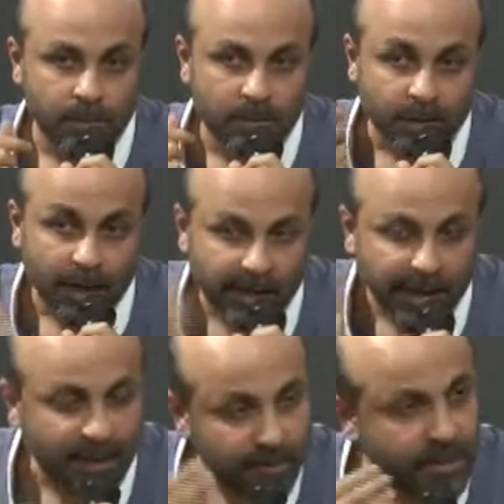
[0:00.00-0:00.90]
try and
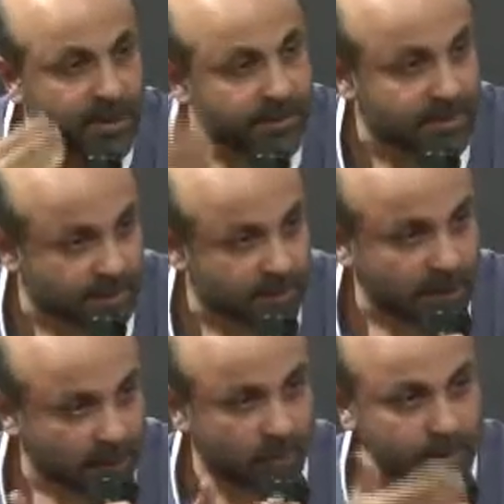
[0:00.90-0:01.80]
have a narrative.
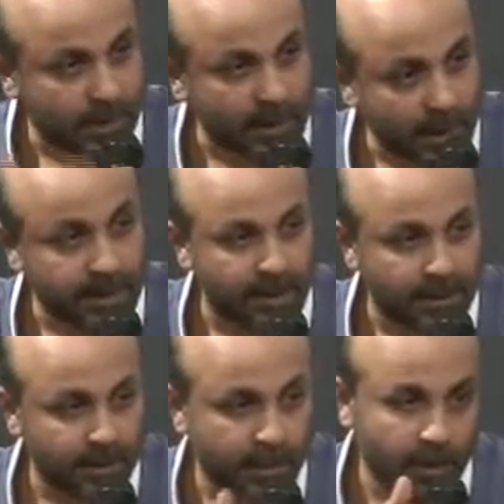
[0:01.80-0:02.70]
That was my
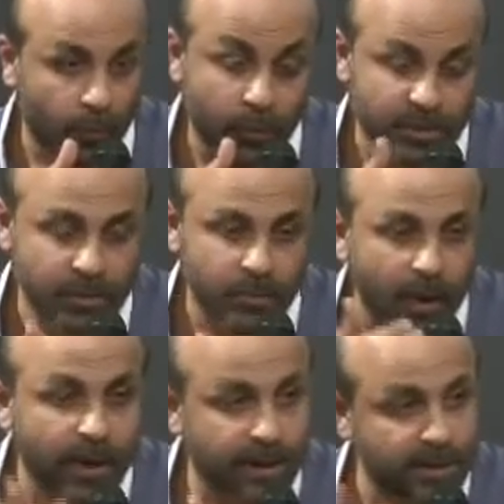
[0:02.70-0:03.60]
idea, which is
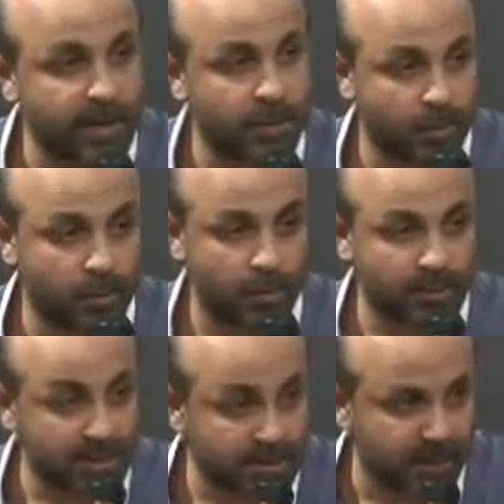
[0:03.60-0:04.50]
why I think you could
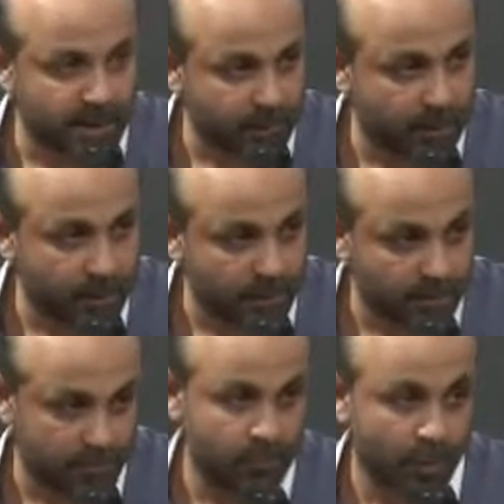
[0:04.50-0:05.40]
sustain for
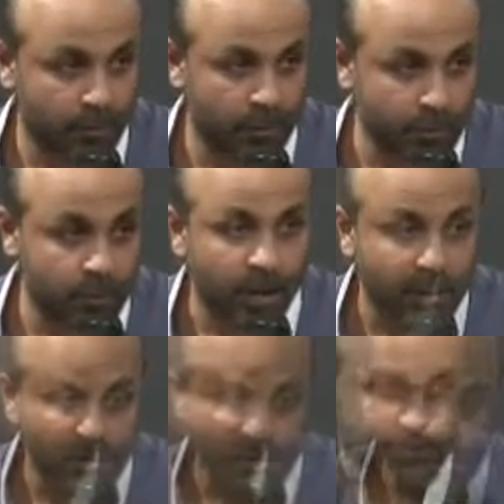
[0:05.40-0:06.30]
almost 2
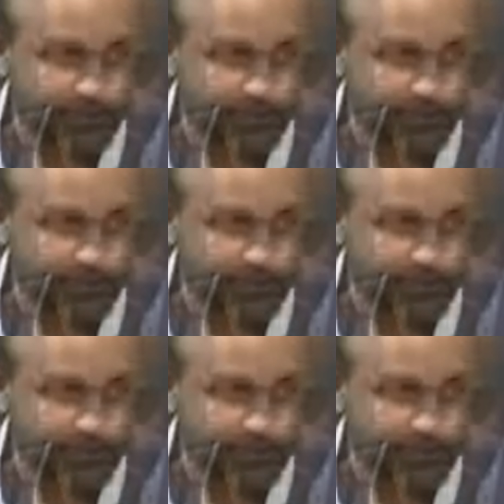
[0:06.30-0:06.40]
hours.